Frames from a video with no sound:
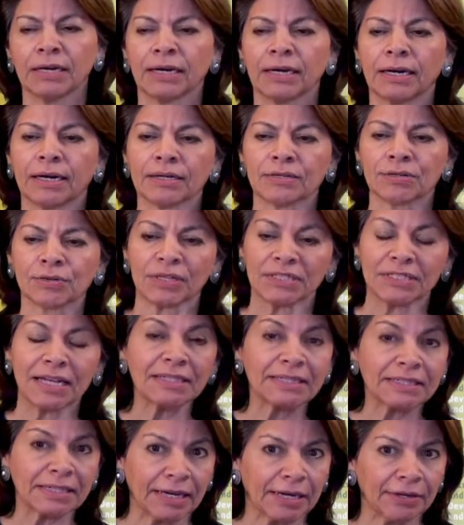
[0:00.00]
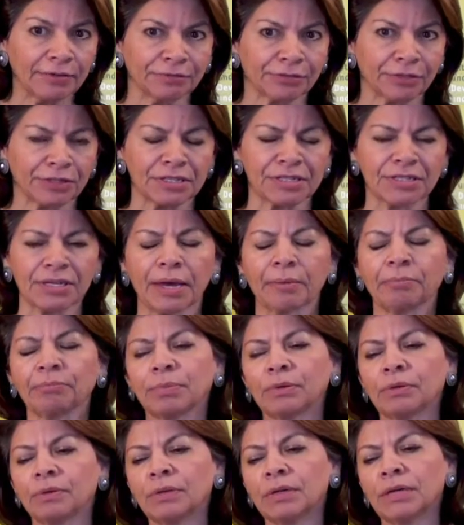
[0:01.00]
Uh, so at that time, for
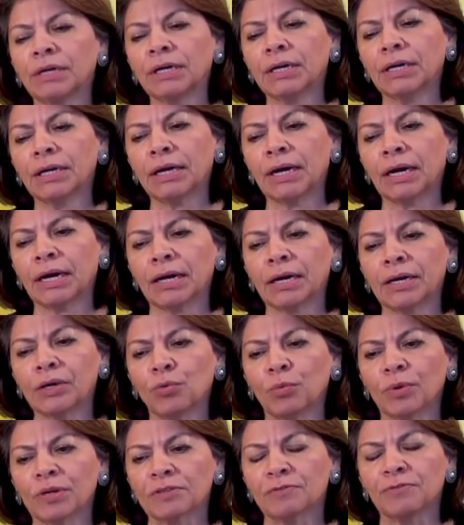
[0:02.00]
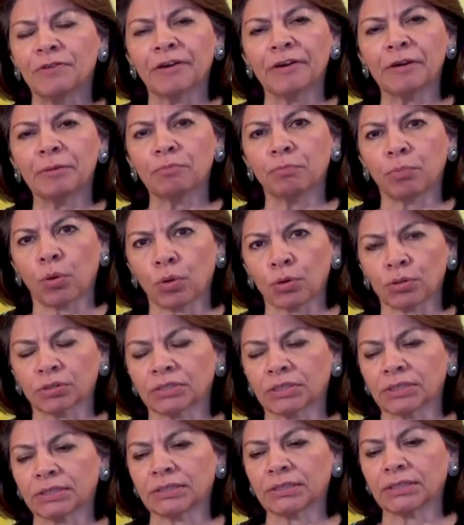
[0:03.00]
example, uh, it was very
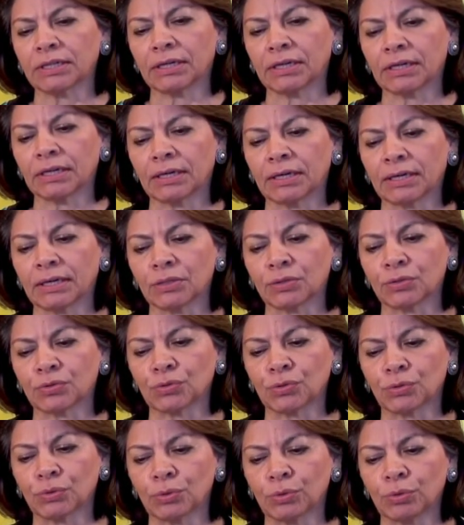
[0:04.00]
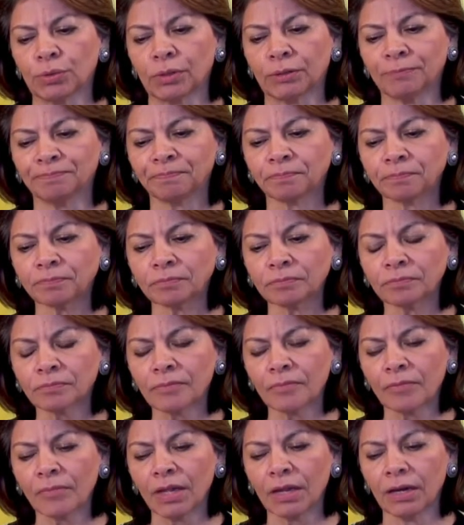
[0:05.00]
important uh, to
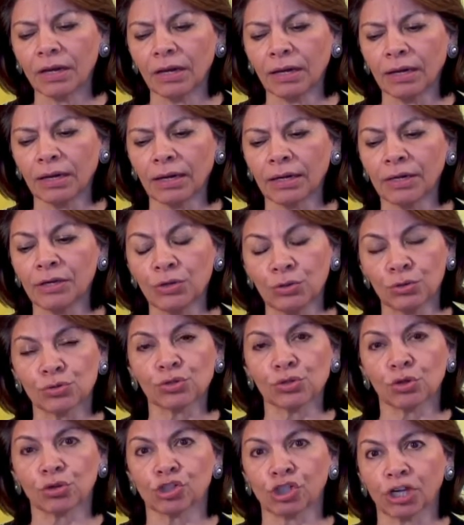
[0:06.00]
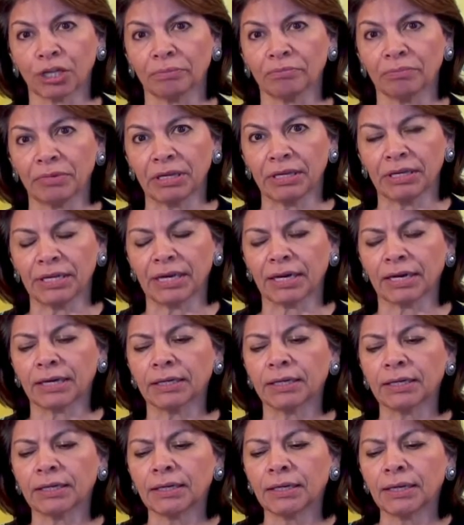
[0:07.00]
uh, use social
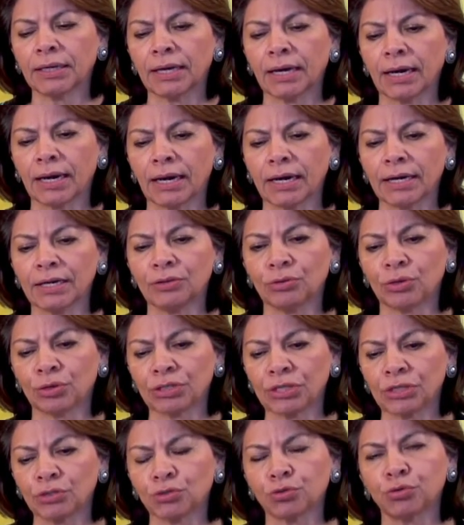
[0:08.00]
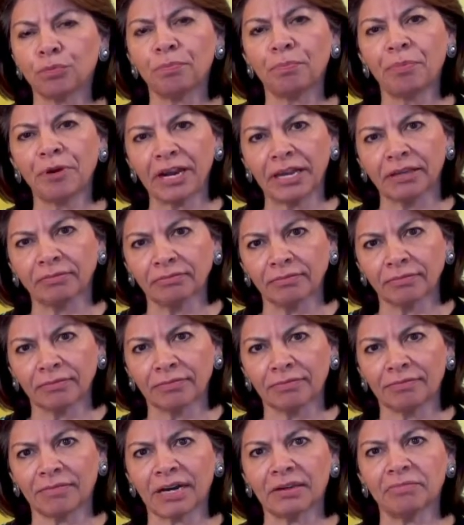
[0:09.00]
media uh, in order to
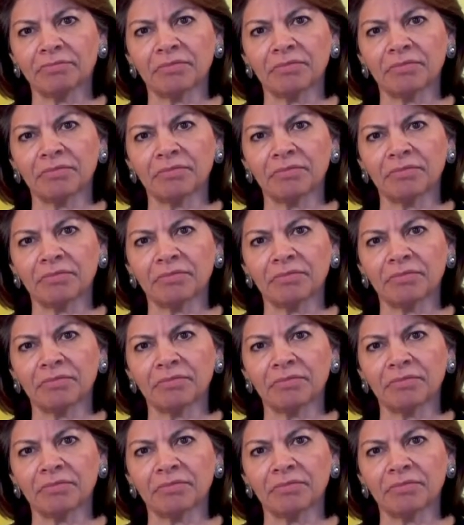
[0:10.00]
bring my